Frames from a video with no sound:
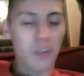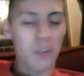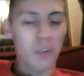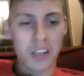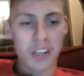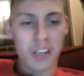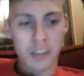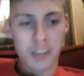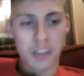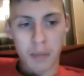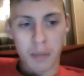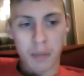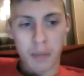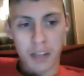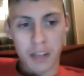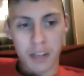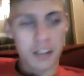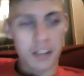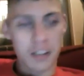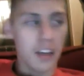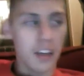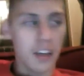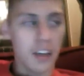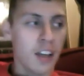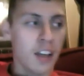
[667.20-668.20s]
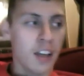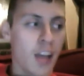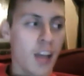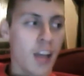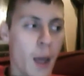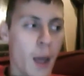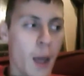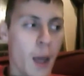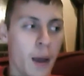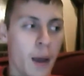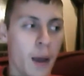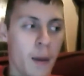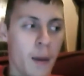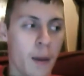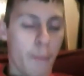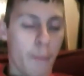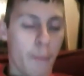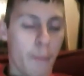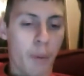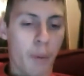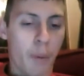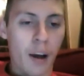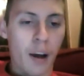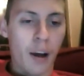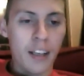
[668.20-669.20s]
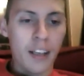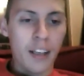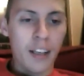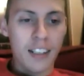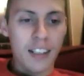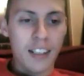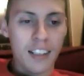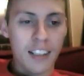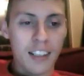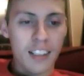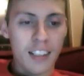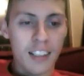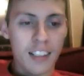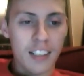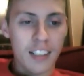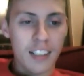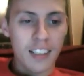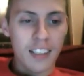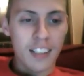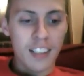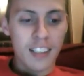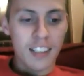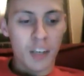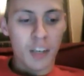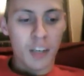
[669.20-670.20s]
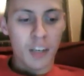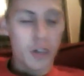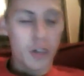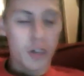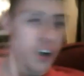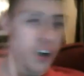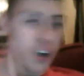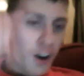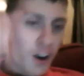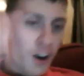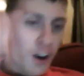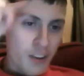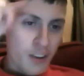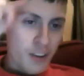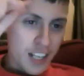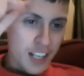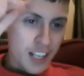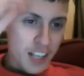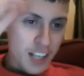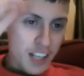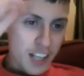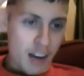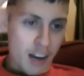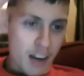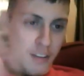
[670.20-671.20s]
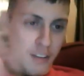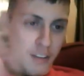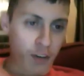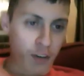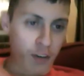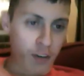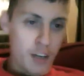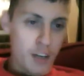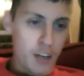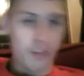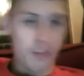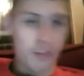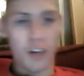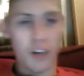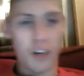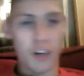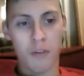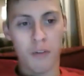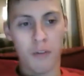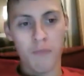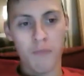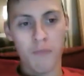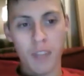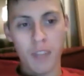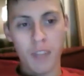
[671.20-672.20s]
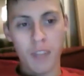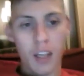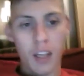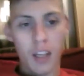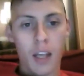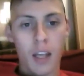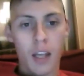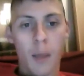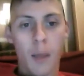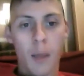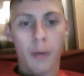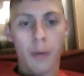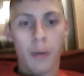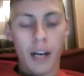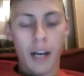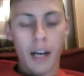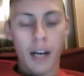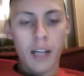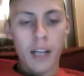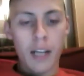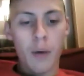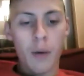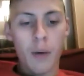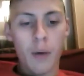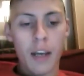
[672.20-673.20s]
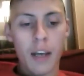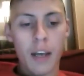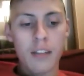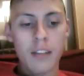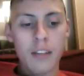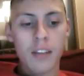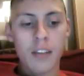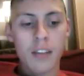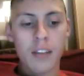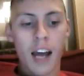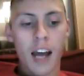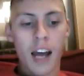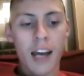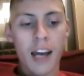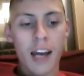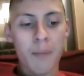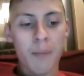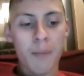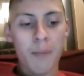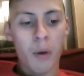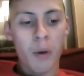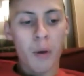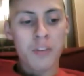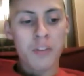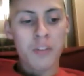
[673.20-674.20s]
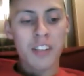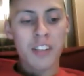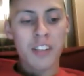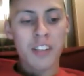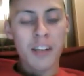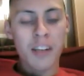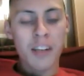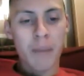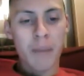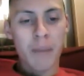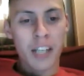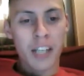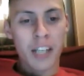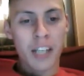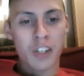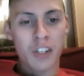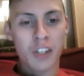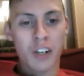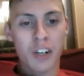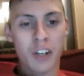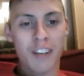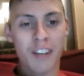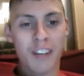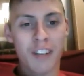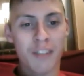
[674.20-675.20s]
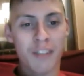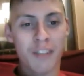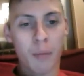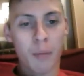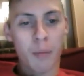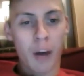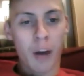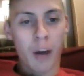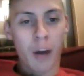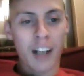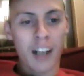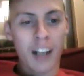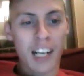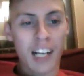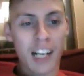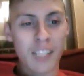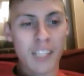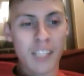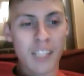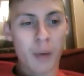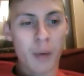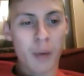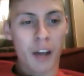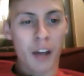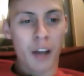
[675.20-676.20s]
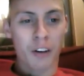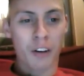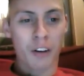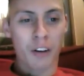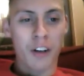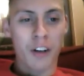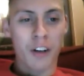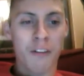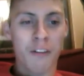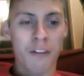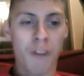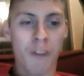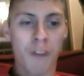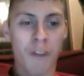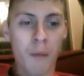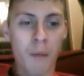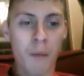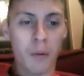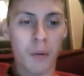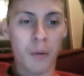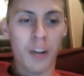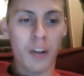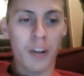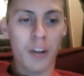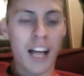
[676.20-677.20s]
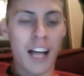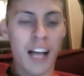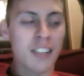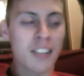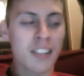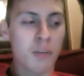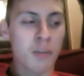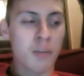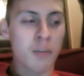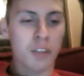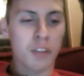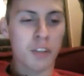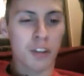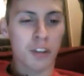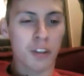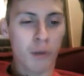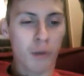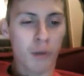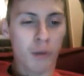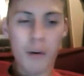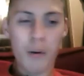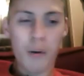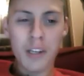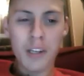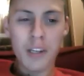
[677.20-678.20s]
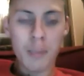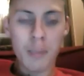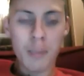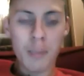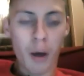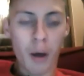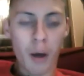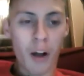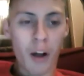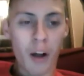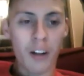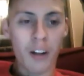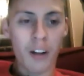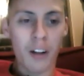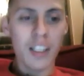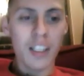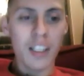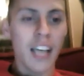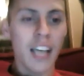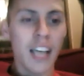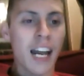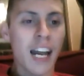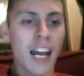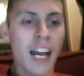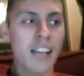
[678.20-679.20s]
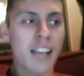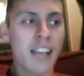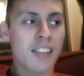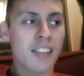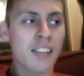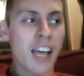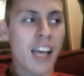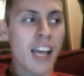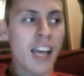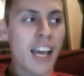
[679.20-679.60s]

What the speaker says: rest in peace. But Chris Carter, that shout out's for you too. But anyways, I posted a picture of the Brock Osweiler fumble as he was throwing the ball, and I